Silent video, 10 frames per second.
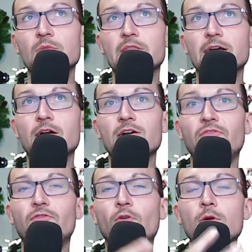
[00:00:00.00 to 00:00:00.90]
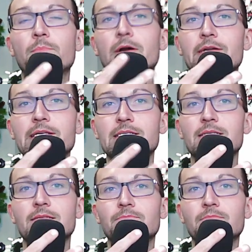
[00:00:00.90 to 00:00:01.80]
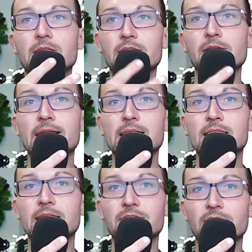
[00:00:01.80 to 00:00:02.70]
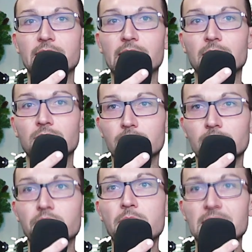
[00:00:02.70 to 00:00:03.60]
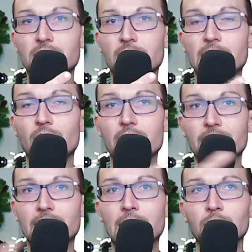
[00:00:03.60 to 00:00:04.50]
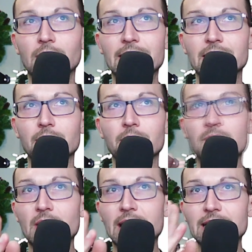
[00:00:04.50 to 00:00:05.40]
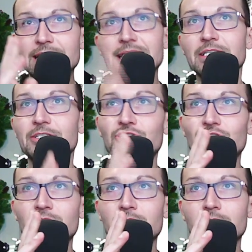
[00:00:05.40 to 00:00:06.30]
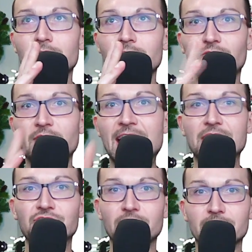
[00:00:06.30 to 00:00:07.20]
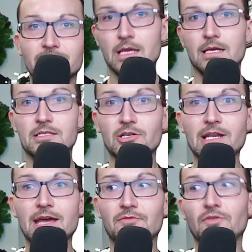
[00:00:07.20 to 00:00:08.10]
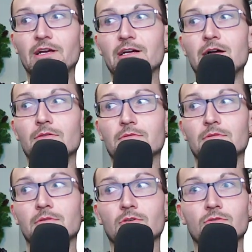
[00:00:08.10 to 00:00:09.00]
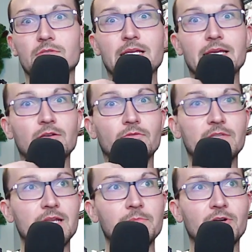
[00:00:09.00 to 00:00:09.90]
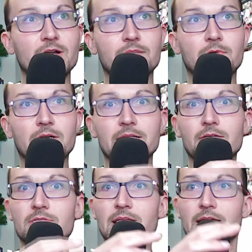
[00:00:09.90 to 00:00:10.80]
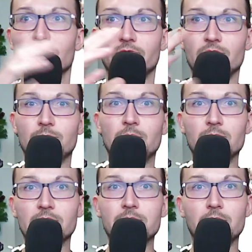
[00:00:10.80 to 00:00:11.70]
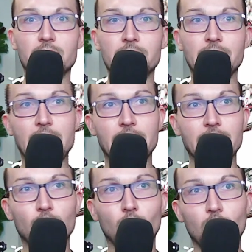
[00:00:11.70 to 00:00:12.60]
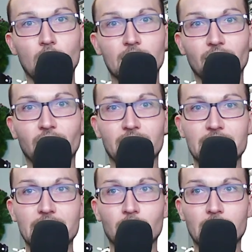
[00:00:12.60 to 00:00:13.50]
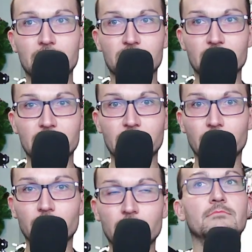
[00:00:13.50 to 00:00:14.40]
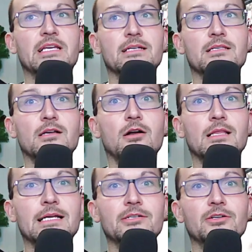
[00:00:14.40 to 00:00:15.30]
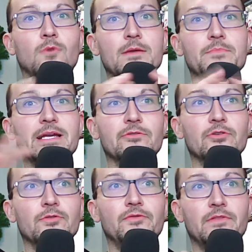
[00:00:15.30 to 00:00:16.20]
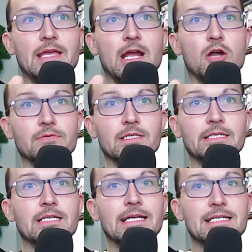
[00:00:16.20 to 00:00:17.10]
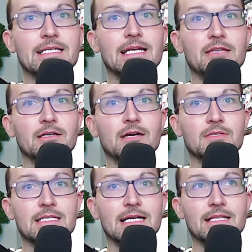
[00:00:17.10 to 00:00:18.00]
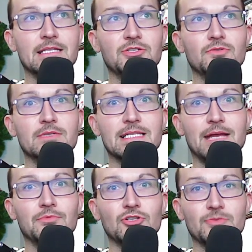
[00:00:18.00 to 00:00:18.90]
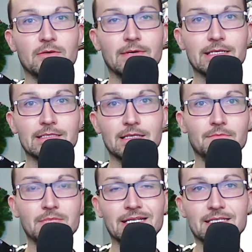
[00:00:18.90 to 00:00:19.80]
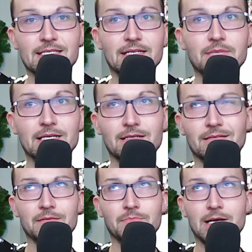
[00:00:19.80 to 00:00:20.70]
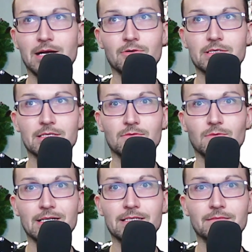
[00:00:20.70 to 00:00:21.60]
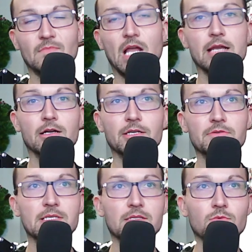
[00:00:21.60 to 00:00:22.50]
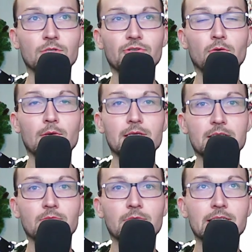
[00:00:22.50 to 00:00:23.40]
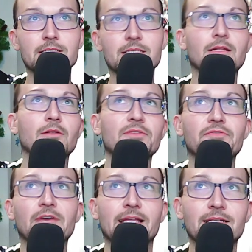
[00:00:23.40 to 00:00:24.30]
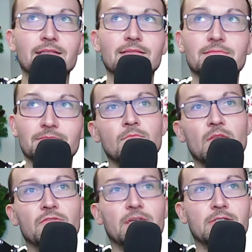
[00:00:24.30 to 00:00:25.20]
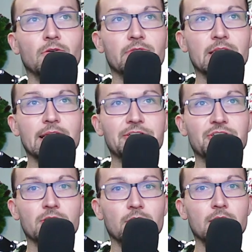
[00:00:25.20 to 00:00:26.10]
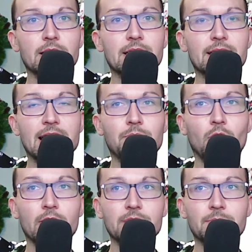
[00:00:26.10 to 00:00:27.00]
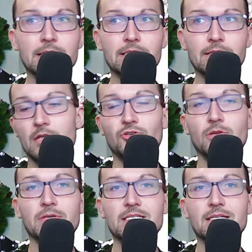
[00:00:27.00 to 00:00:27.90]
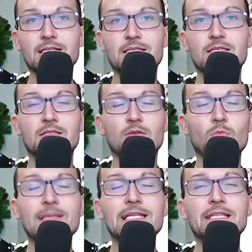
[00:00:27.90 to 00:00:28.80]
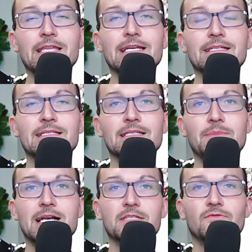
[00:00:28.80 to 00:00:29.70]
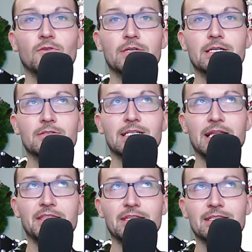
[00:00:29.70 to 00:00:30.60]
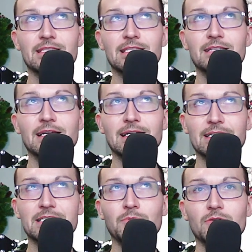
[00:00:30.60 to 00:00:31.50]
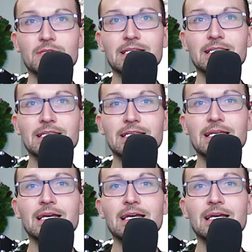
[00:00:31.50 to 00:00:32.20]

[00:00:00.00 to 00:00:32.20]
There are four parties in the United States right now based on how I've outlined them and each faction is going to have to figure out who's taking over the Democratic Party, who's taking over the Republican Party, and what the fuck the outliers are going to do. Because all under one big roof, they aren't really going to get together outside of the two establishment wings because they've been power since what? I'd argue since Woodrow Wilson when he installed the Fed and fucked over the nation royally at that point, but Trump has done so many things in the past four years, and I think that uh, exposing the